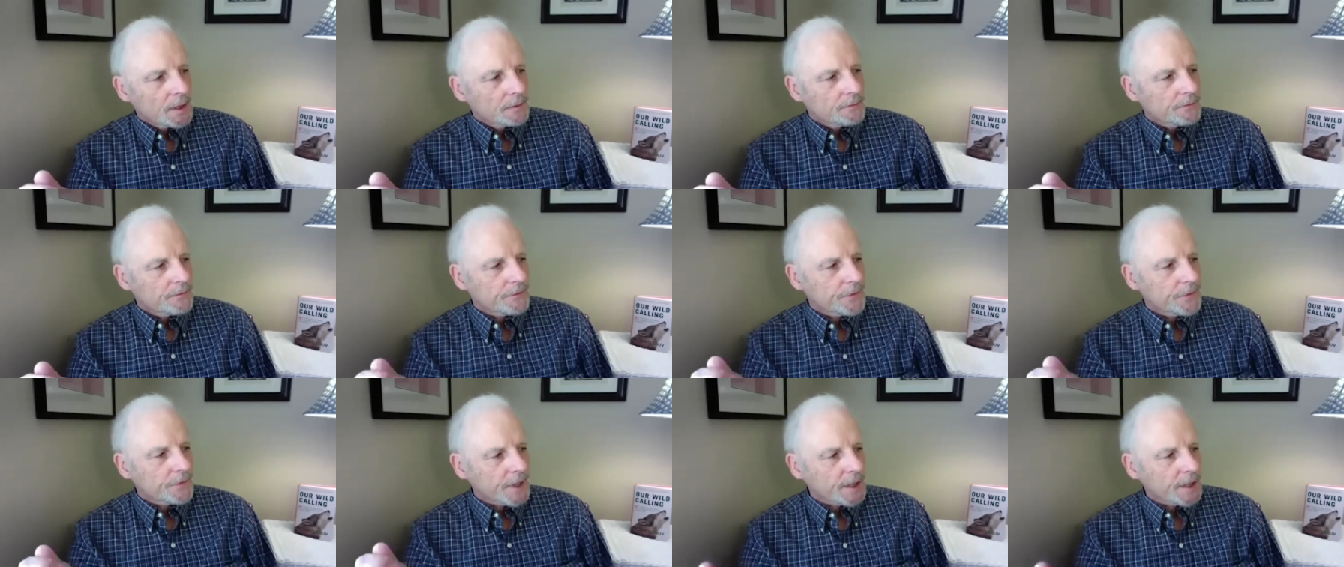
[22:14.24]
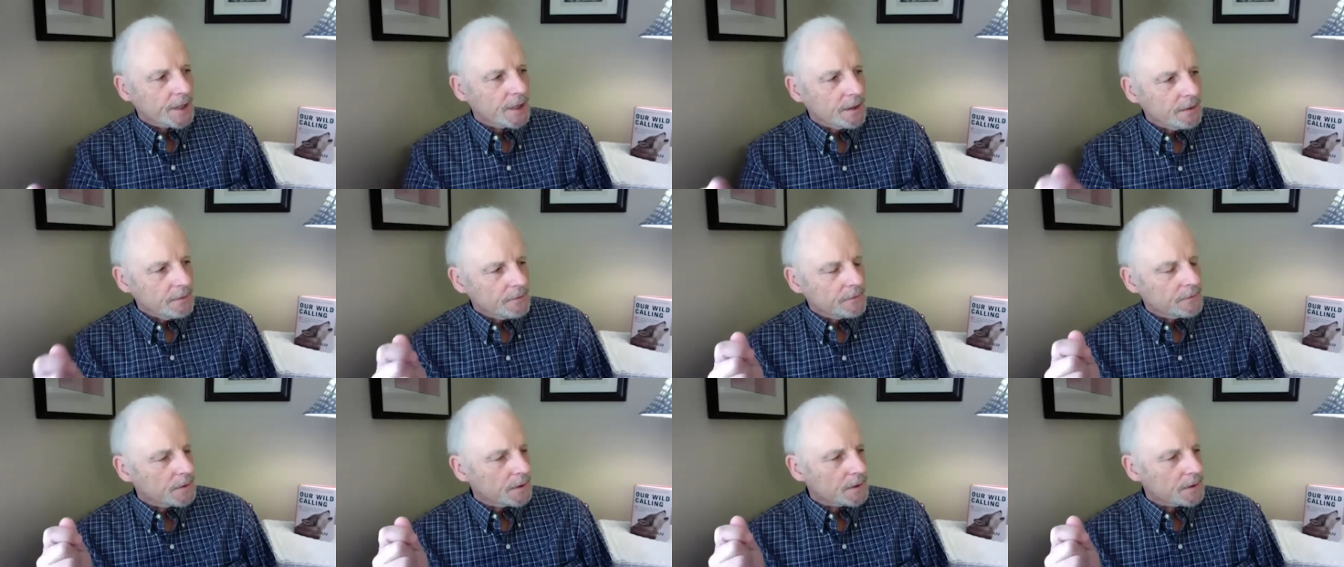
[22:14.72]

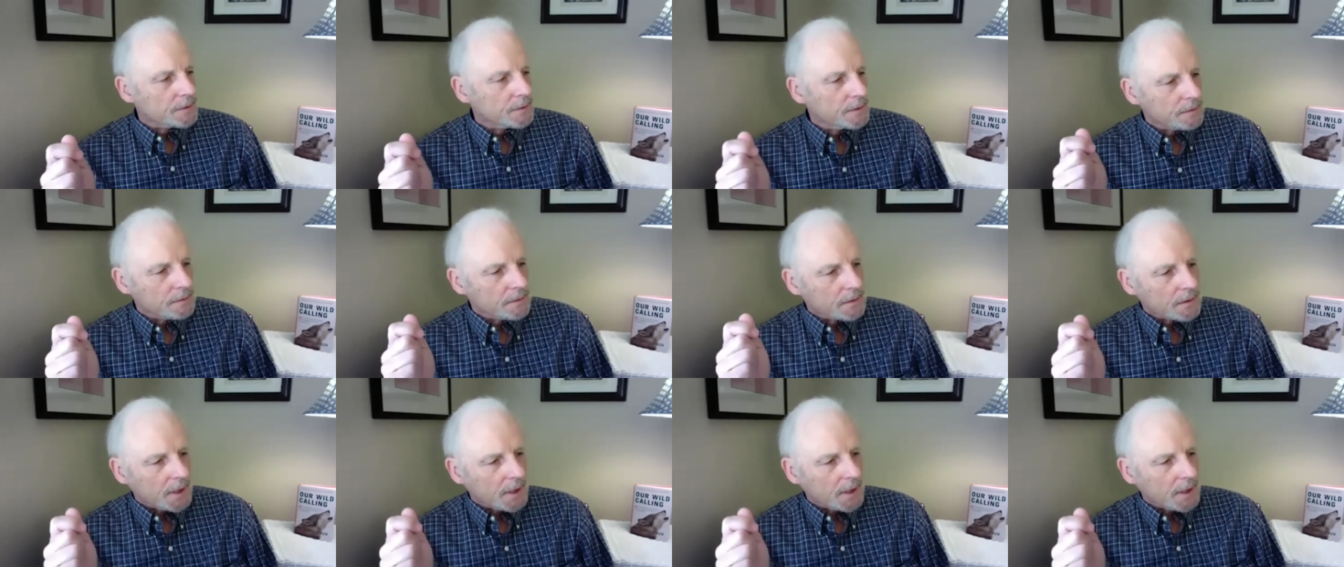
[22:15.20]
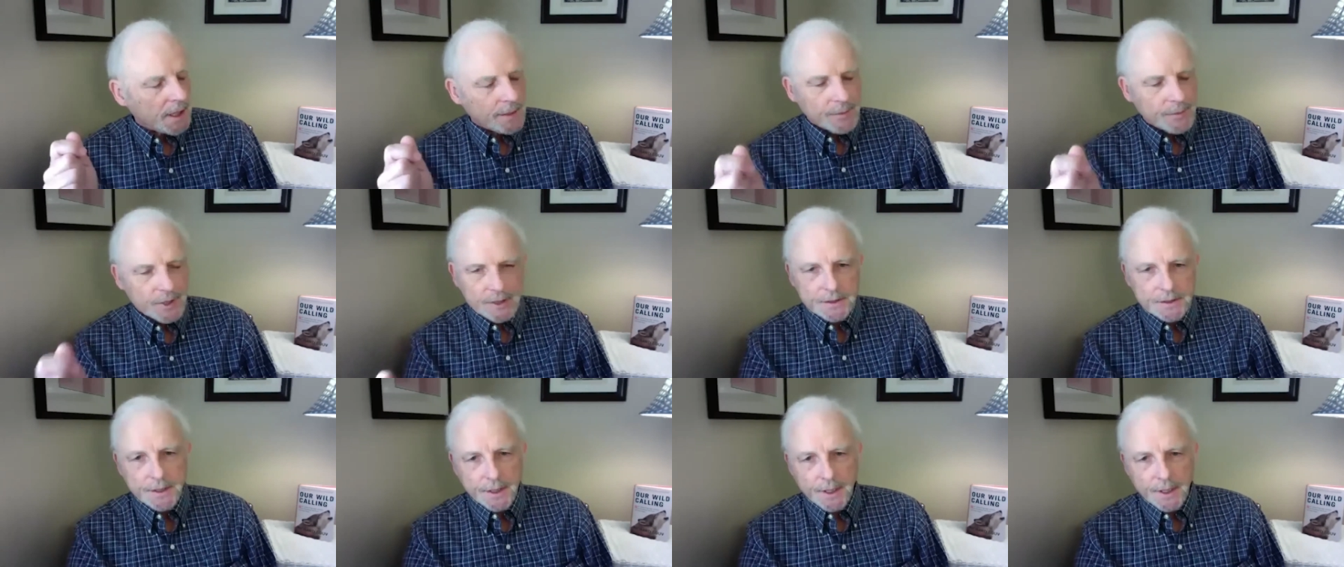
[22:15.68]
Fighting climate
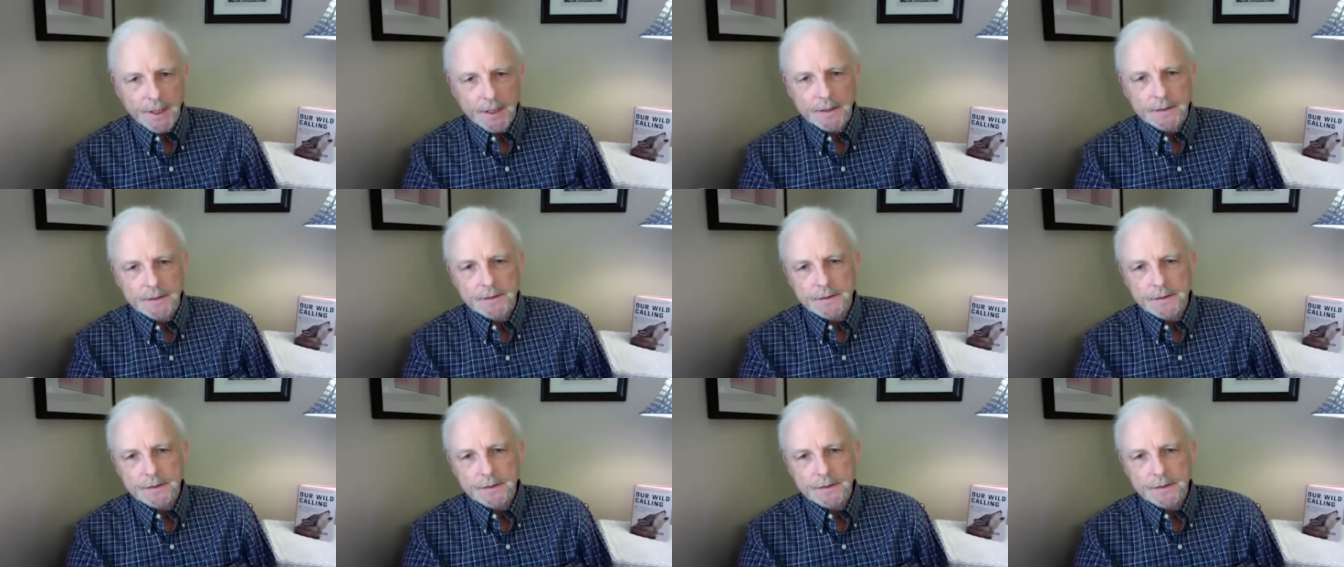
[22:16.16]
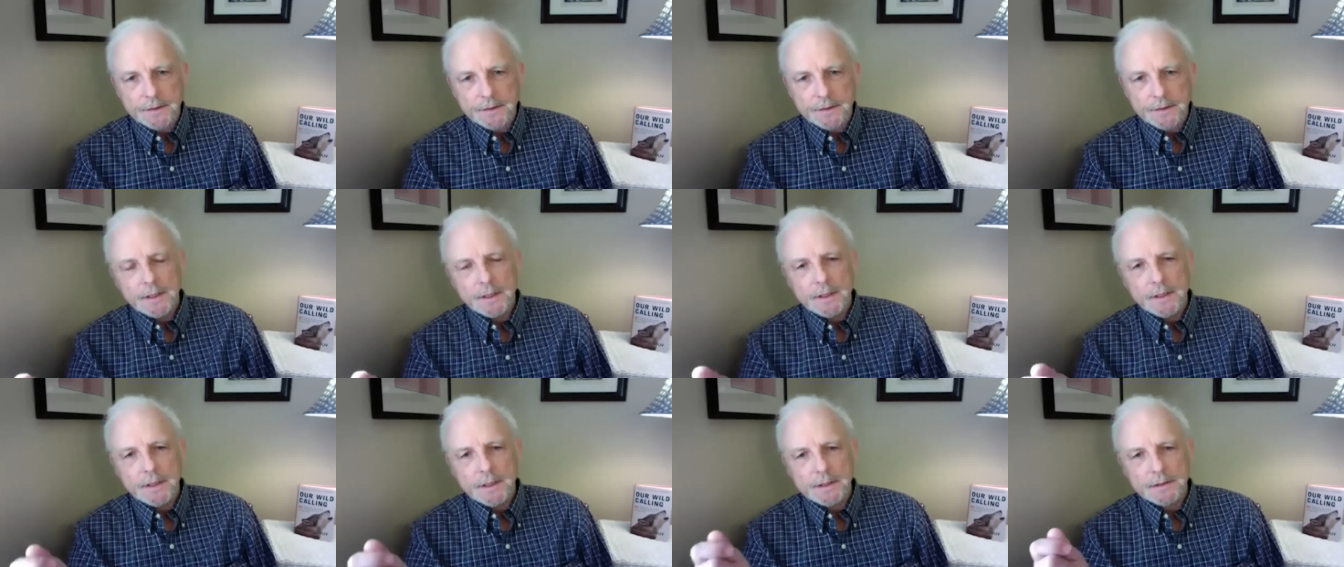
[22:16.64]
change
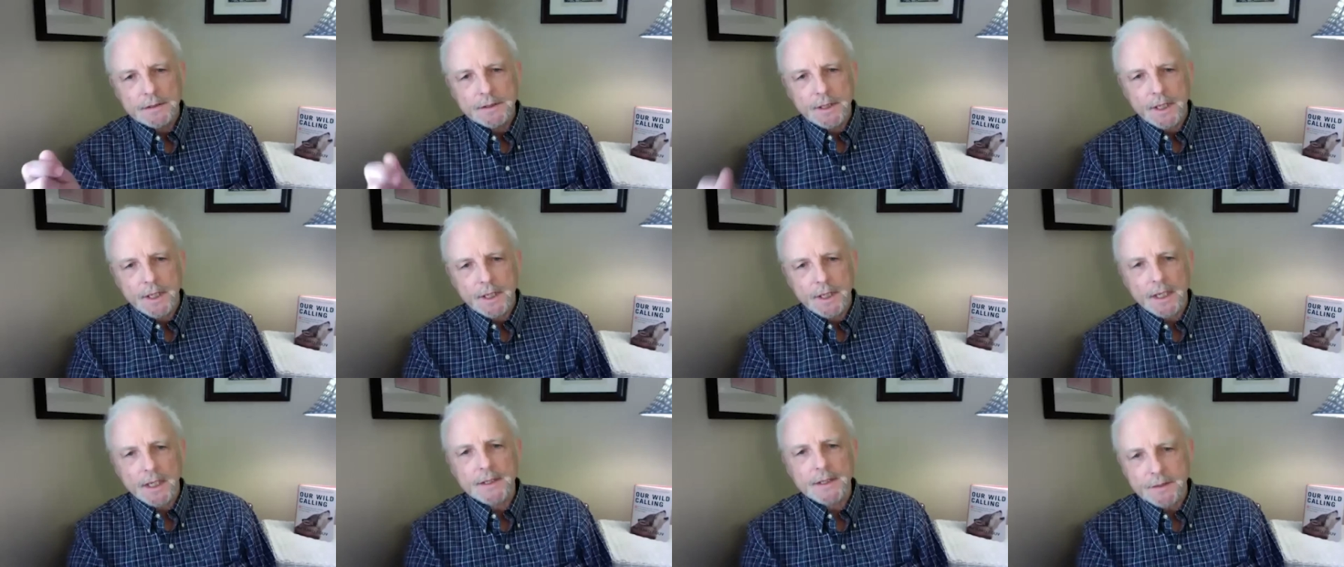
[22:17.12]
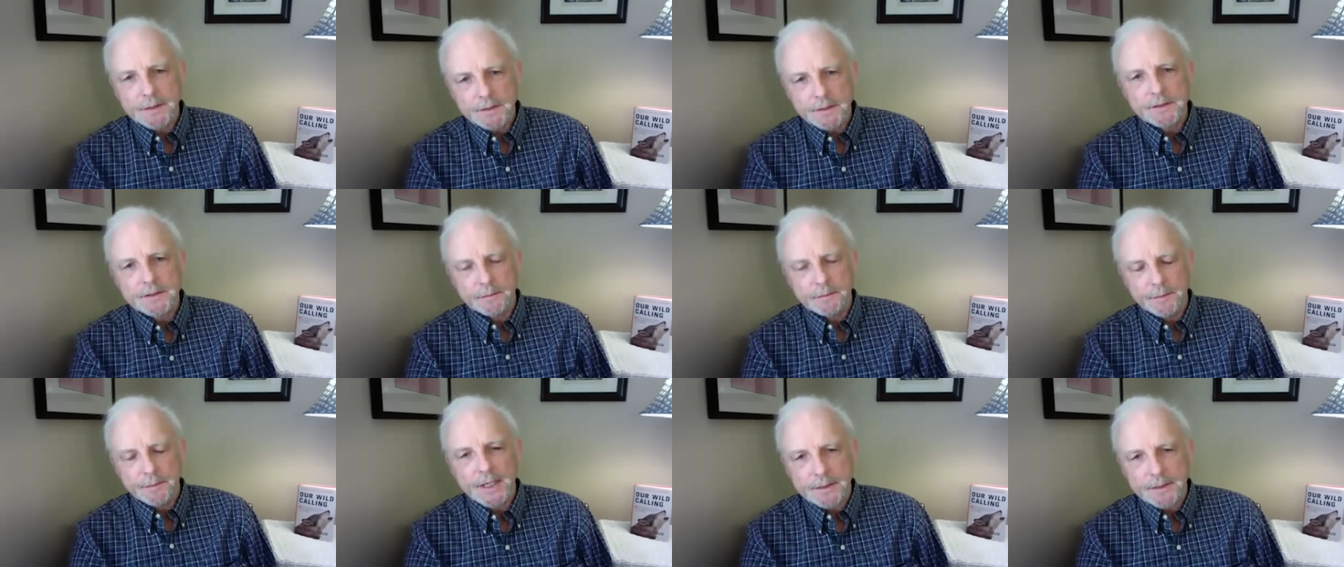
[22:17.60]
is not just
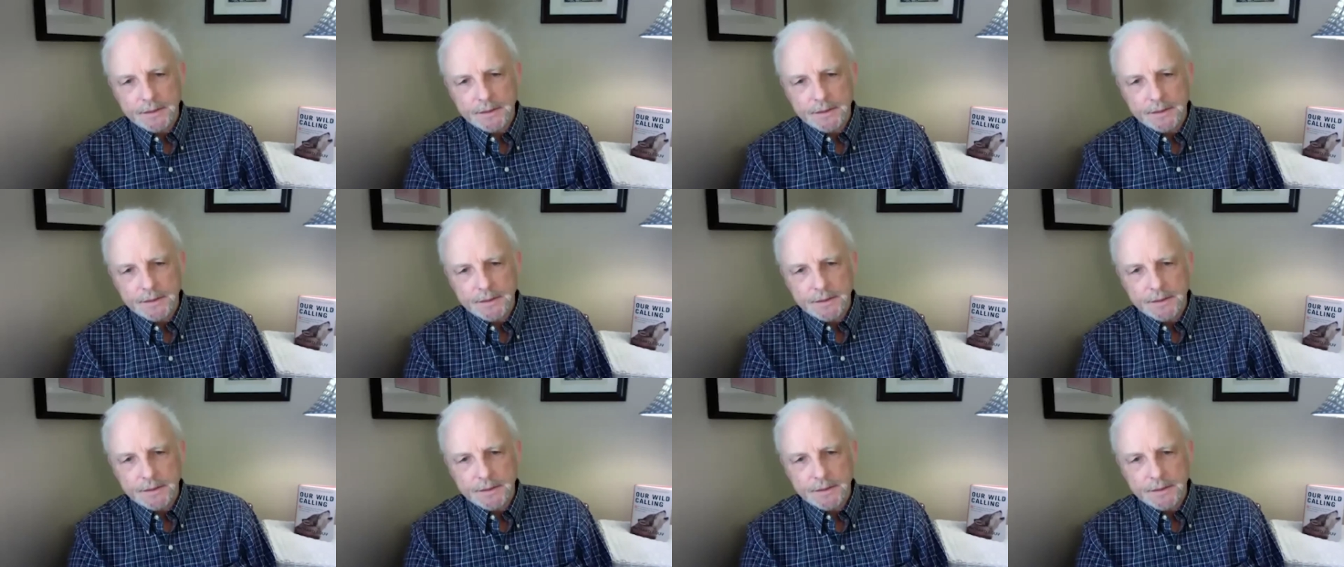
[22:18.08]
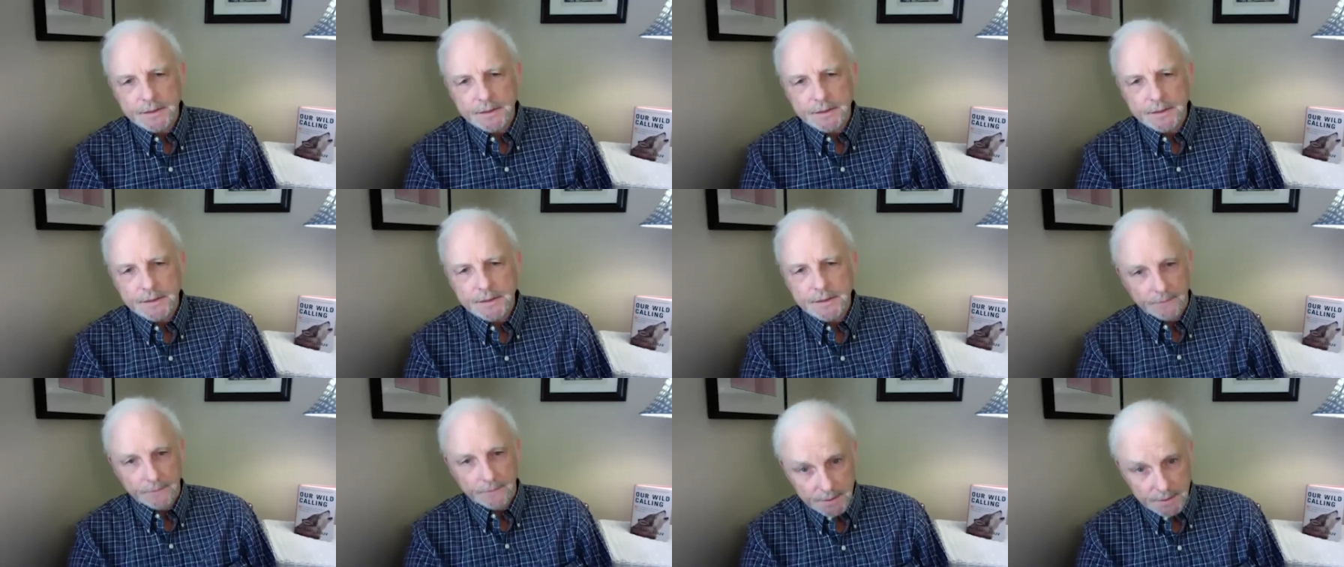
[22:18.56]
about scientific
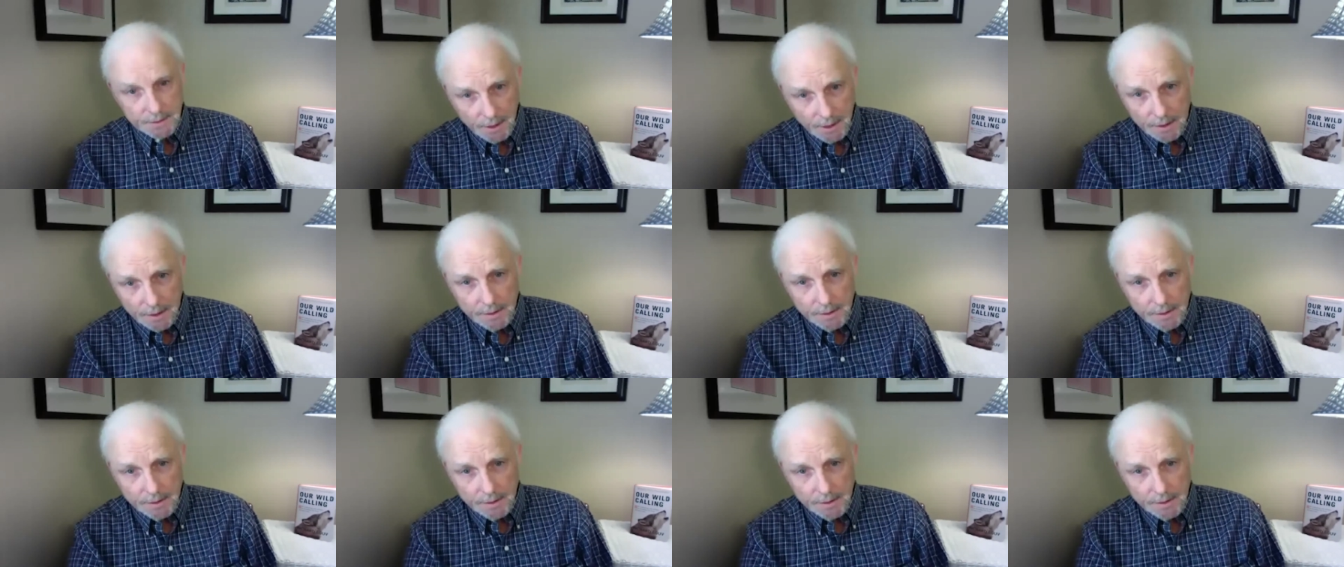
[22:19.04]
studies.